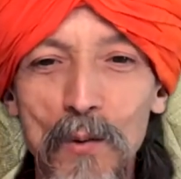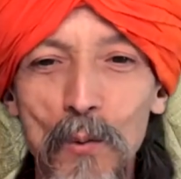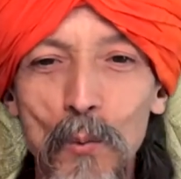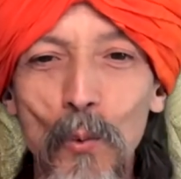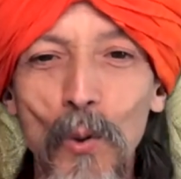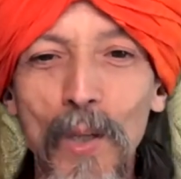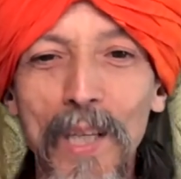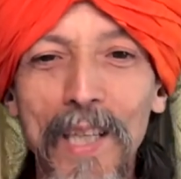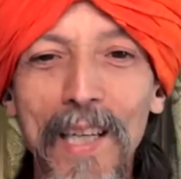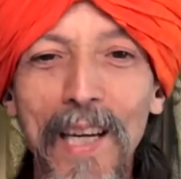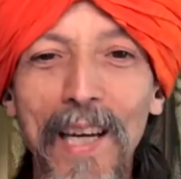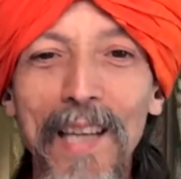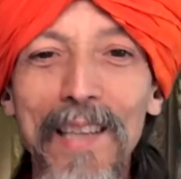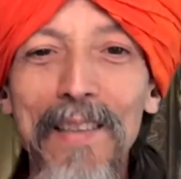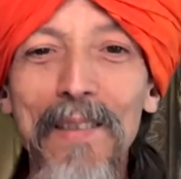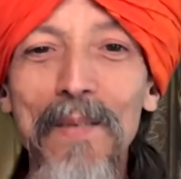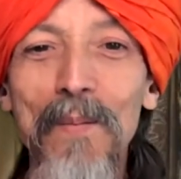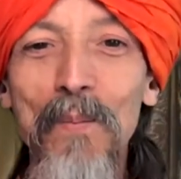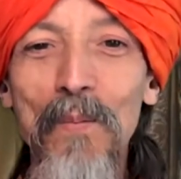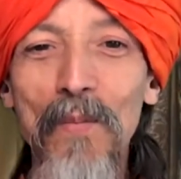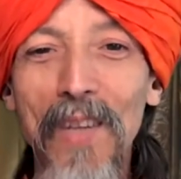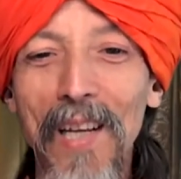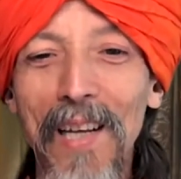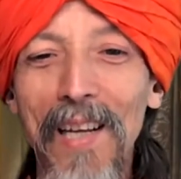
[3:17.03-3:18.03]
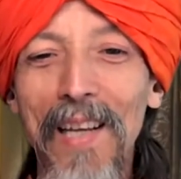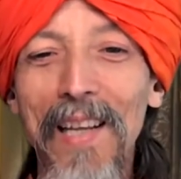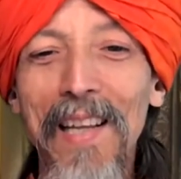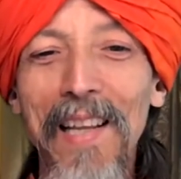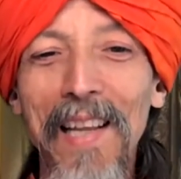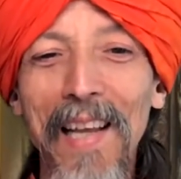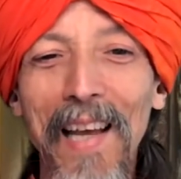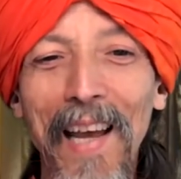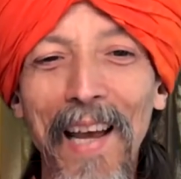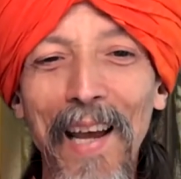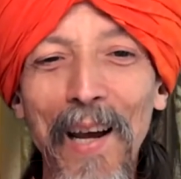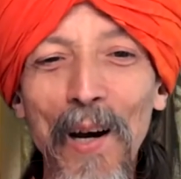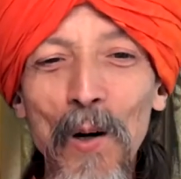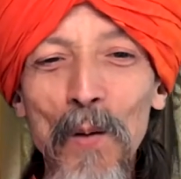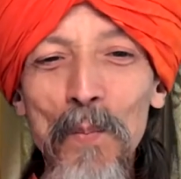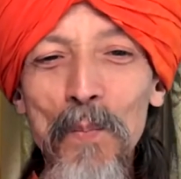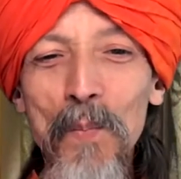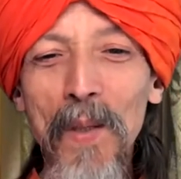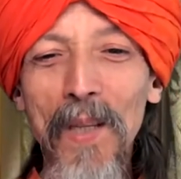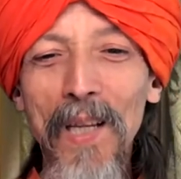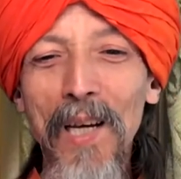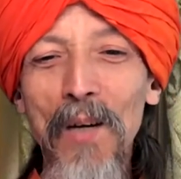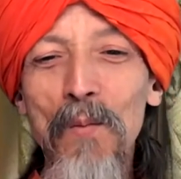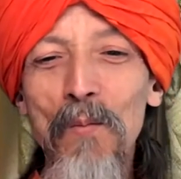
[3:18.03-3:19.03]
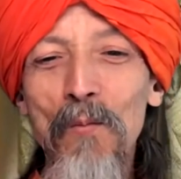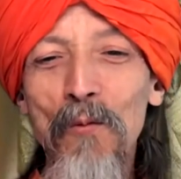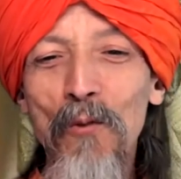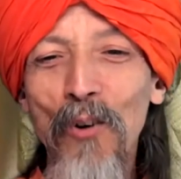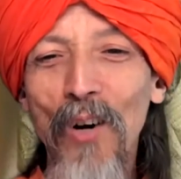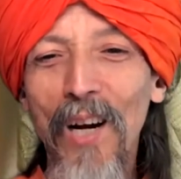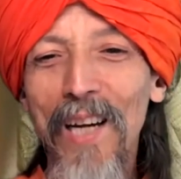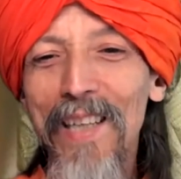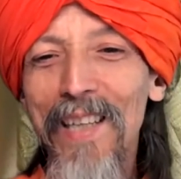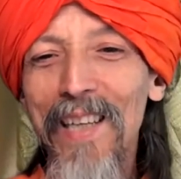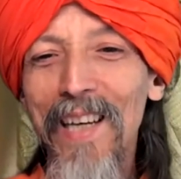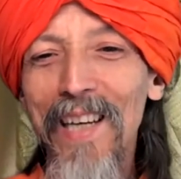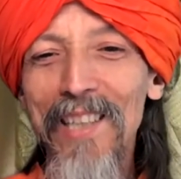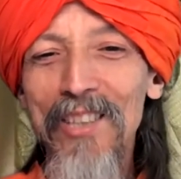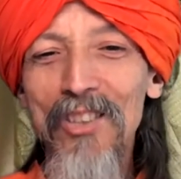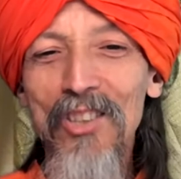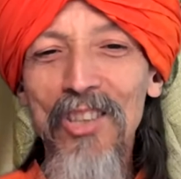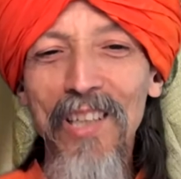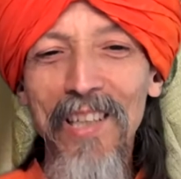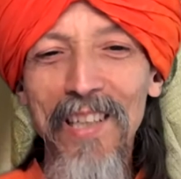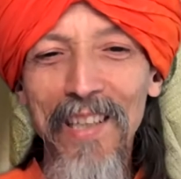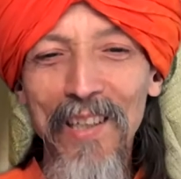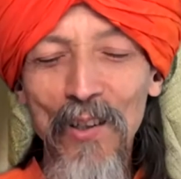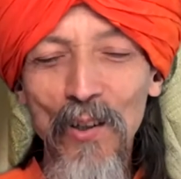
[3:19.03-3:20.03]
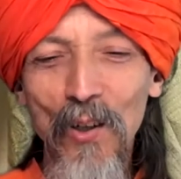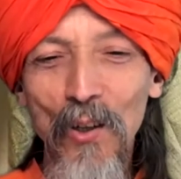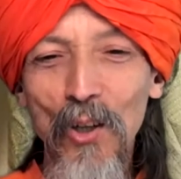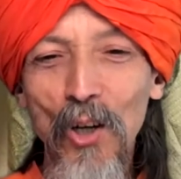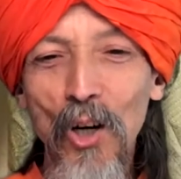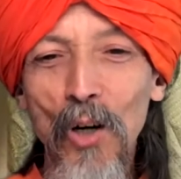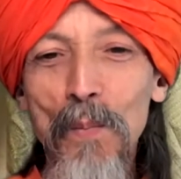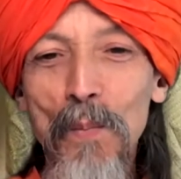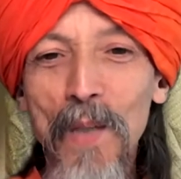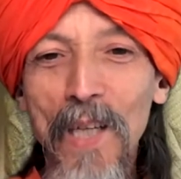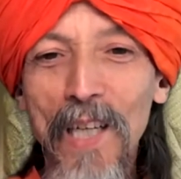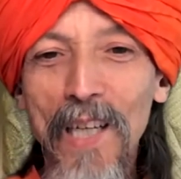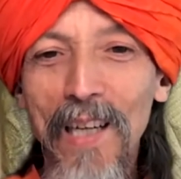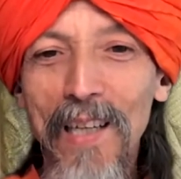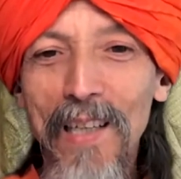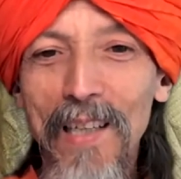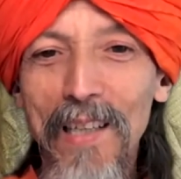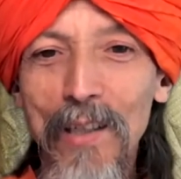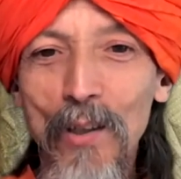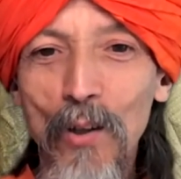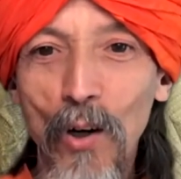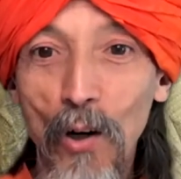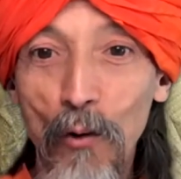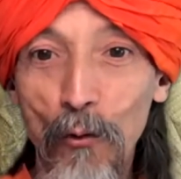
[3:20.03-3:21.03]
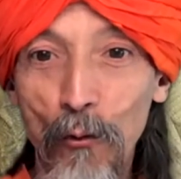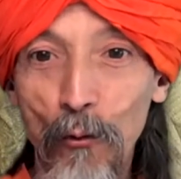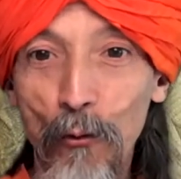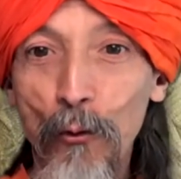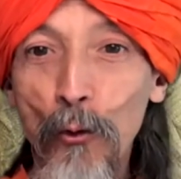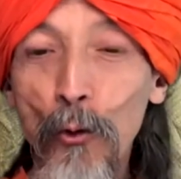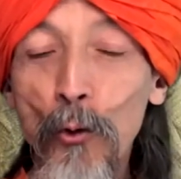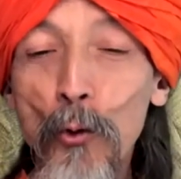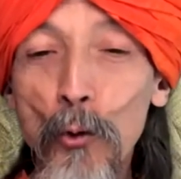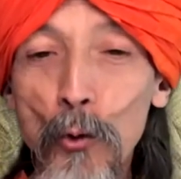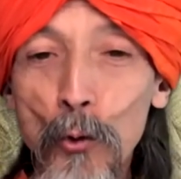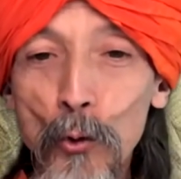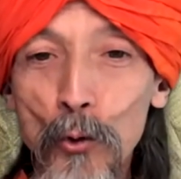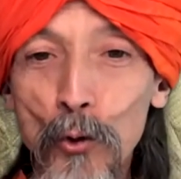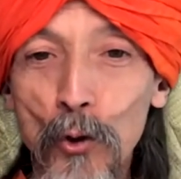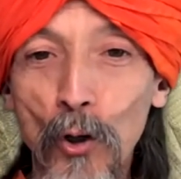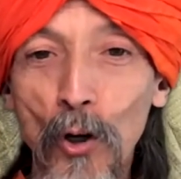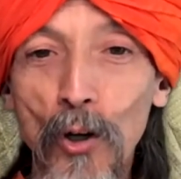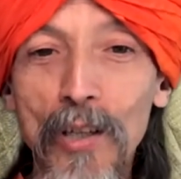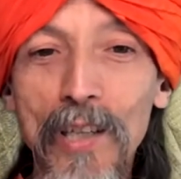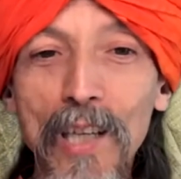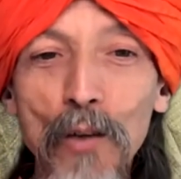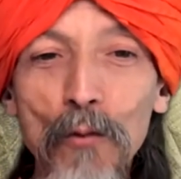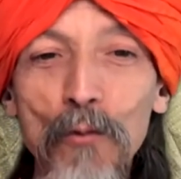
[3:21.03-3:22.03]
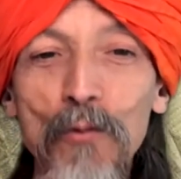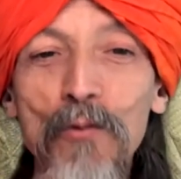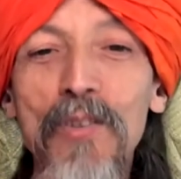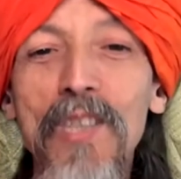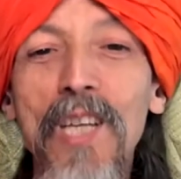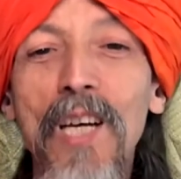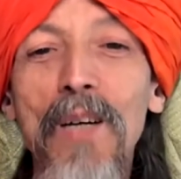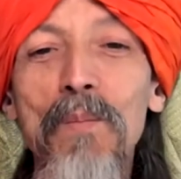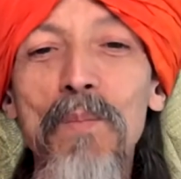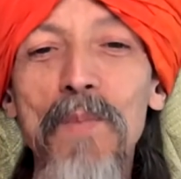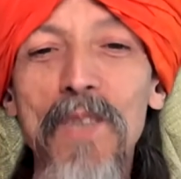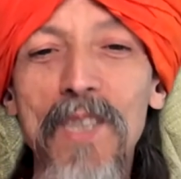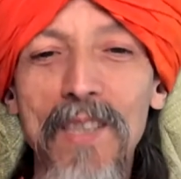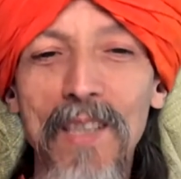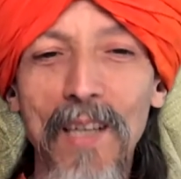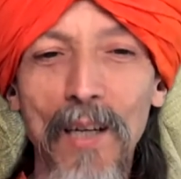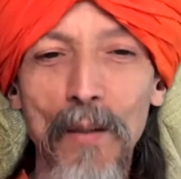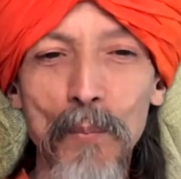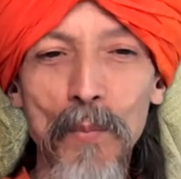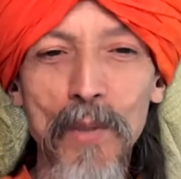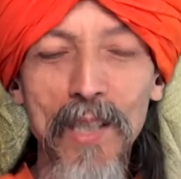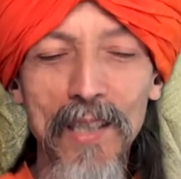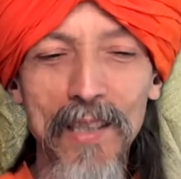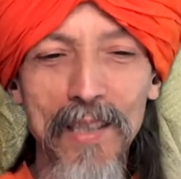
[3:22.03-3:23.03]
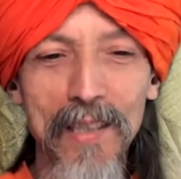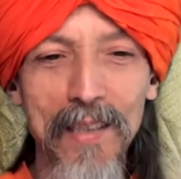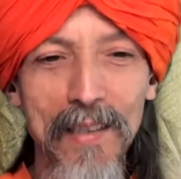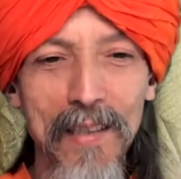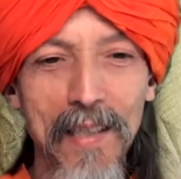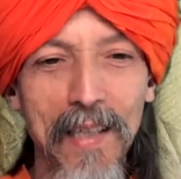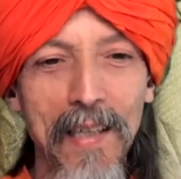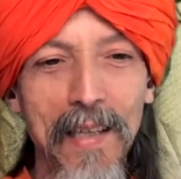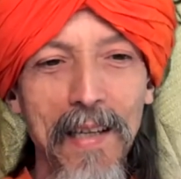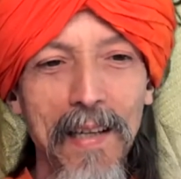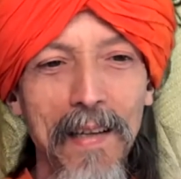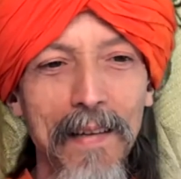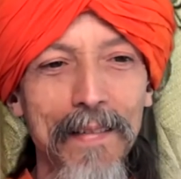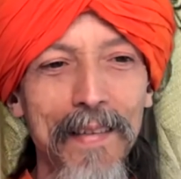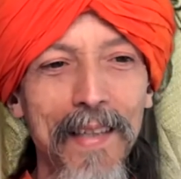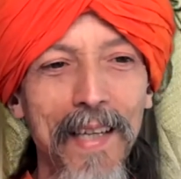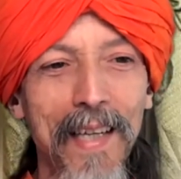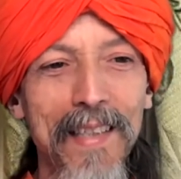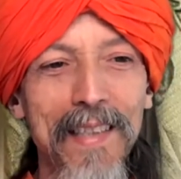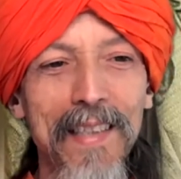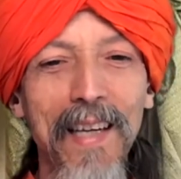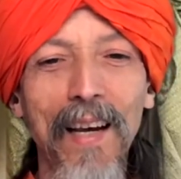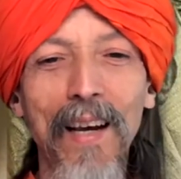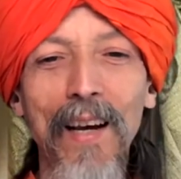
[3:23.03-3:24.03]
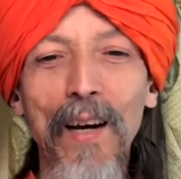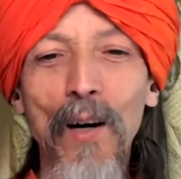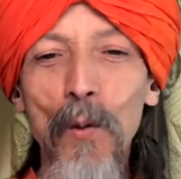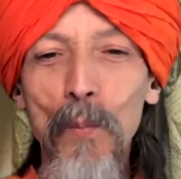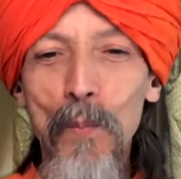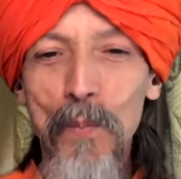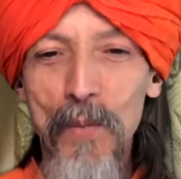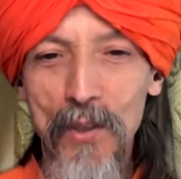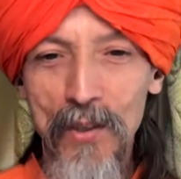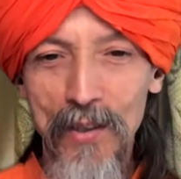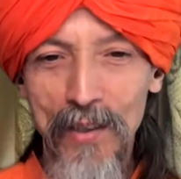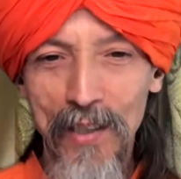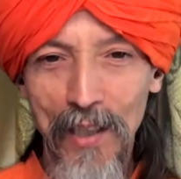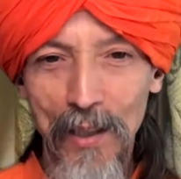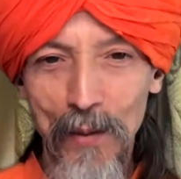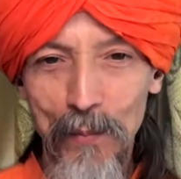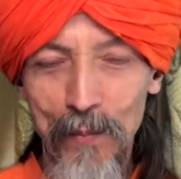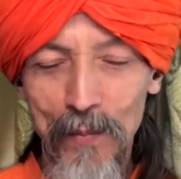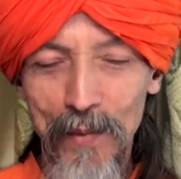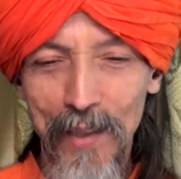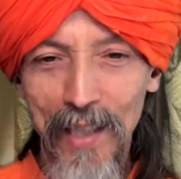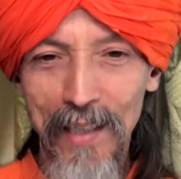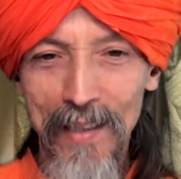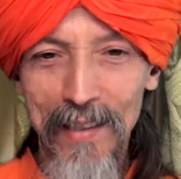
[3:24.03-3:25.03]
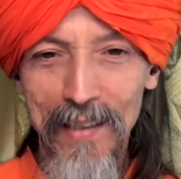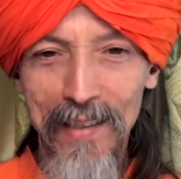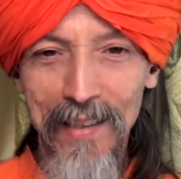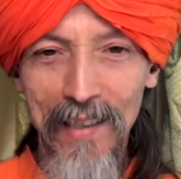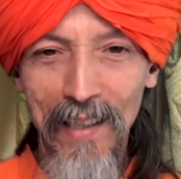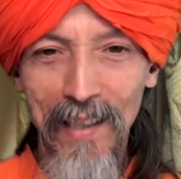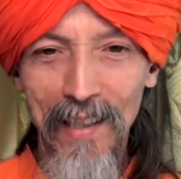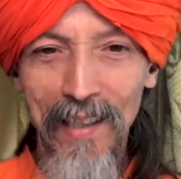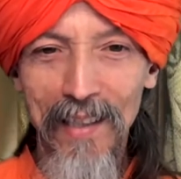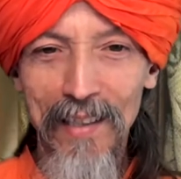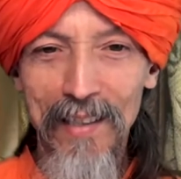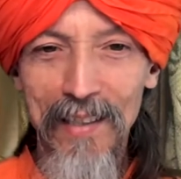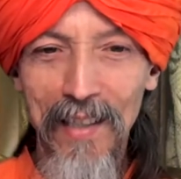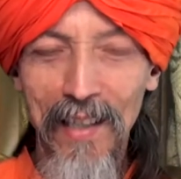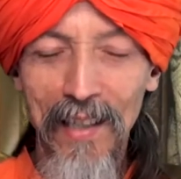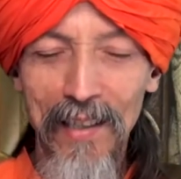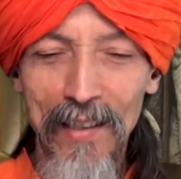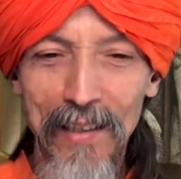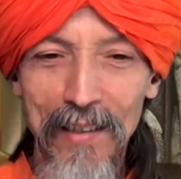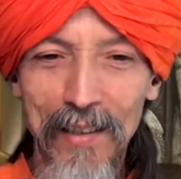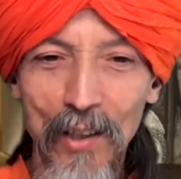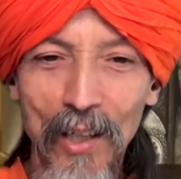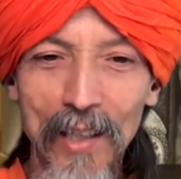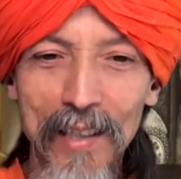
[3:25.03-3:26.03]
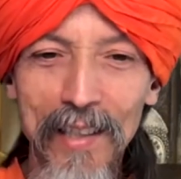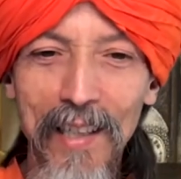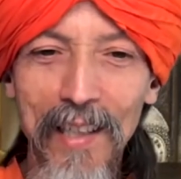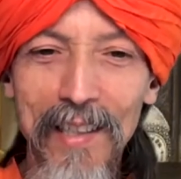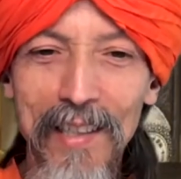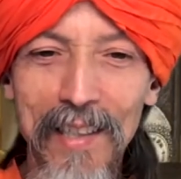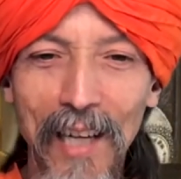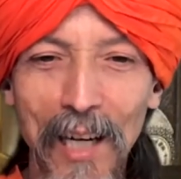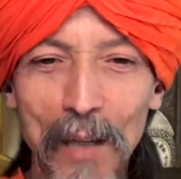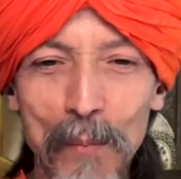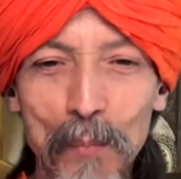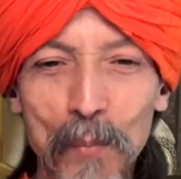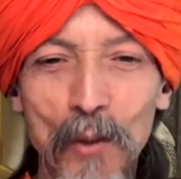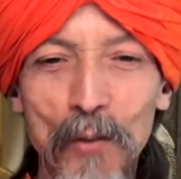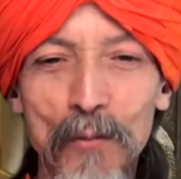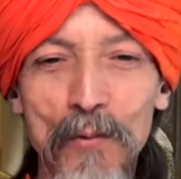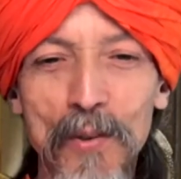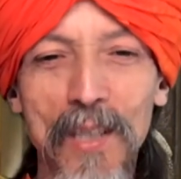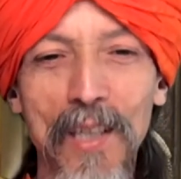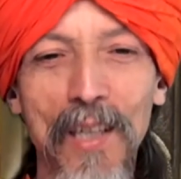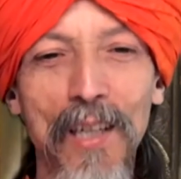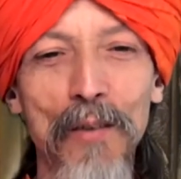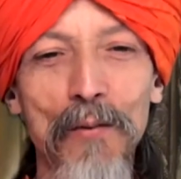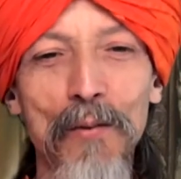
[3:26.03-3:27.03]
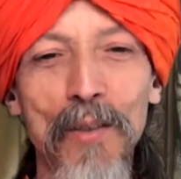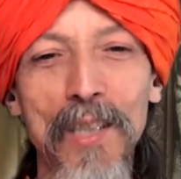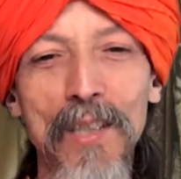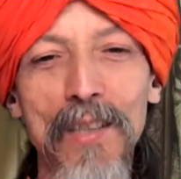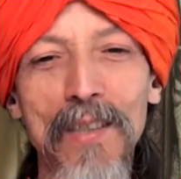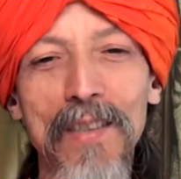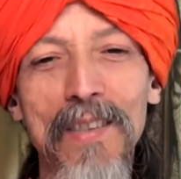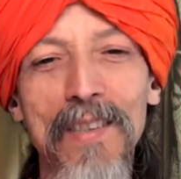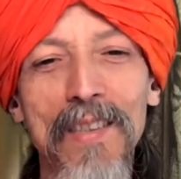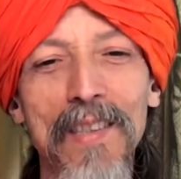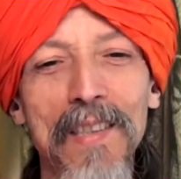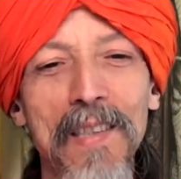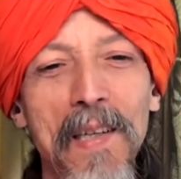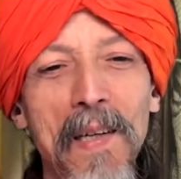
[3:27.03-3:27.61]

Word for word: We can help them financially, economically, or food, or give them something that helps them. That's a, another type of service.